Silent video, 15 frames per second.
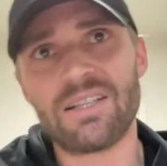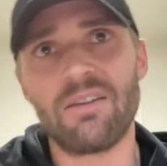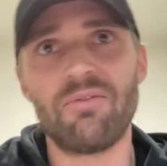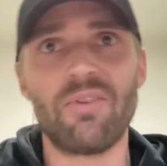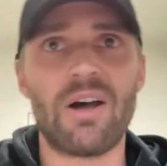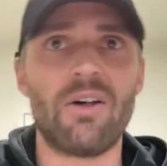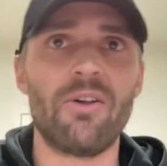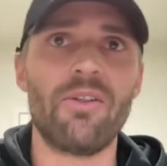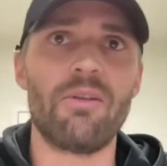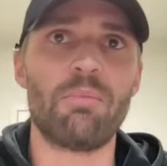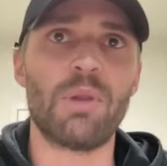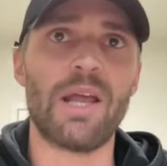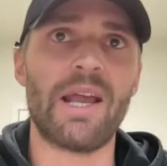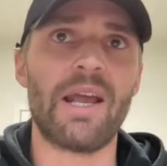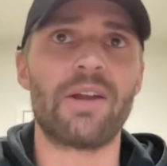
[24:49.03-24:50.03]
I followed the
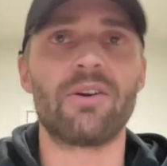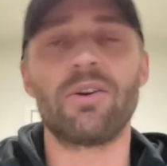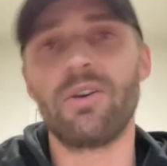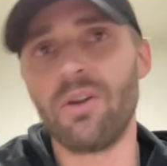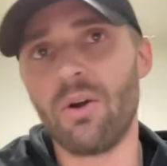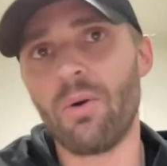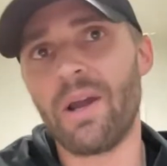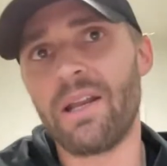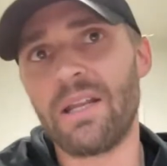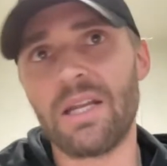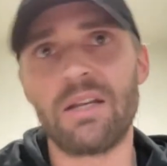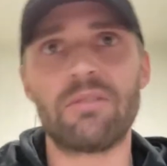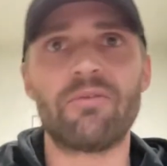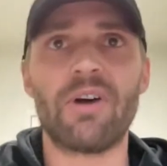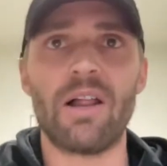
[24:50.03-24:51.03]
plan, or no, I
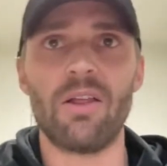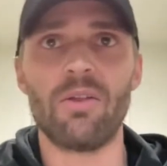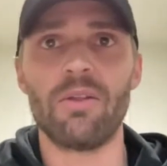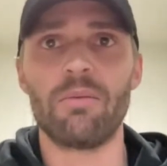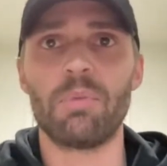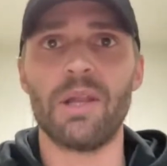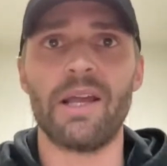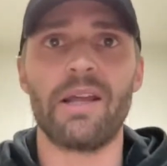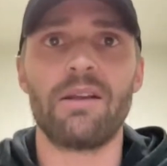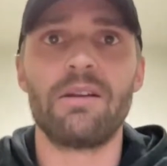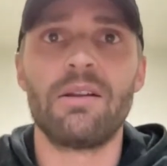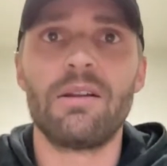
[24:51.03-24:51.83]
didn't follow the plan.